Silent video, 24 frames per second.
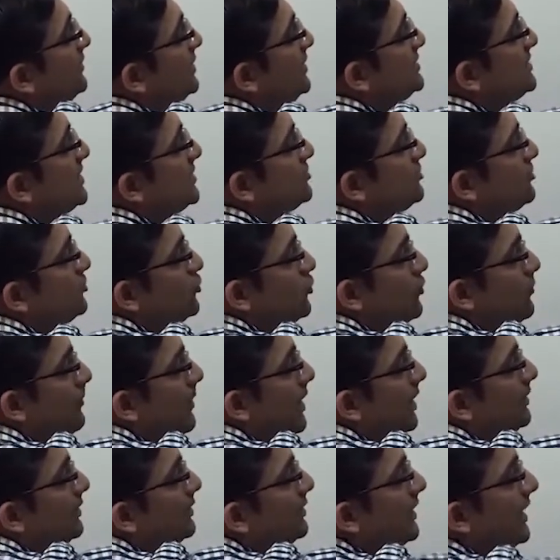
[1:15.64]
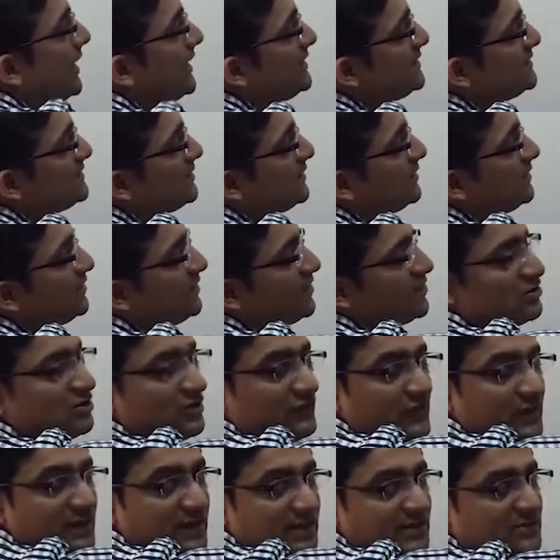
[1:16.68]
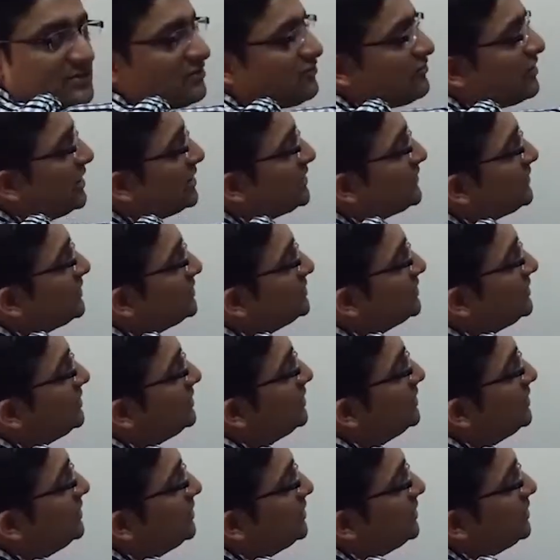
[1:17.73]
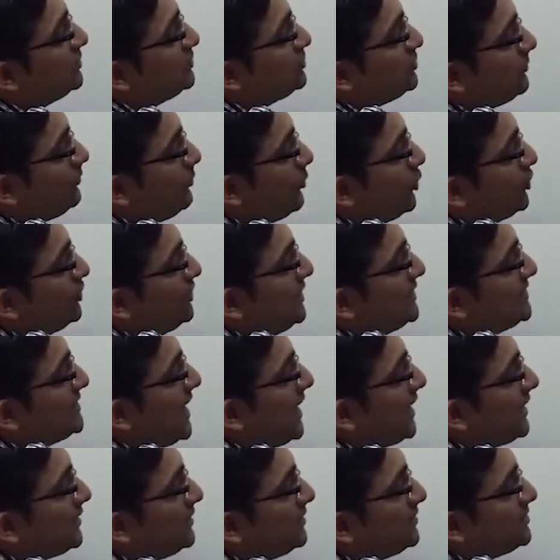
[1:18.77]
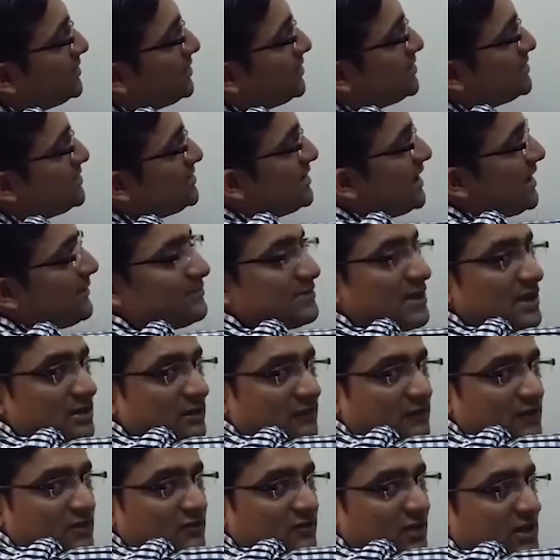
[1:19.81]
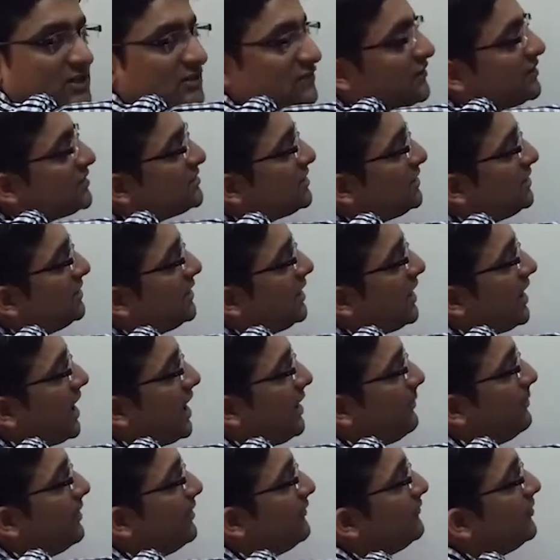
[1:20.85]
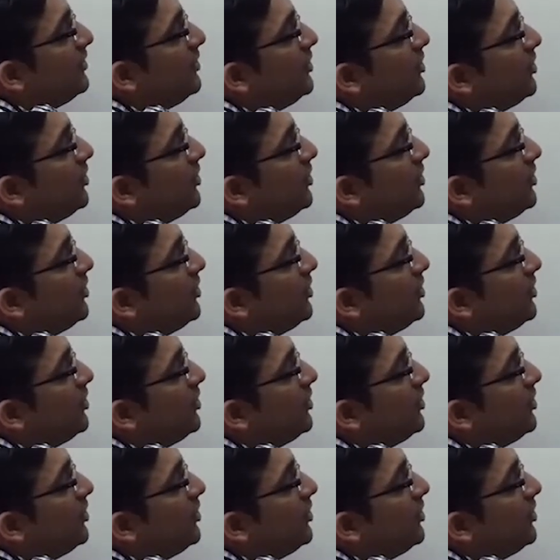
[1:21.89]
these as your two parallel lines. This over here is a transversal. So both these angles, same side of the transversal, above.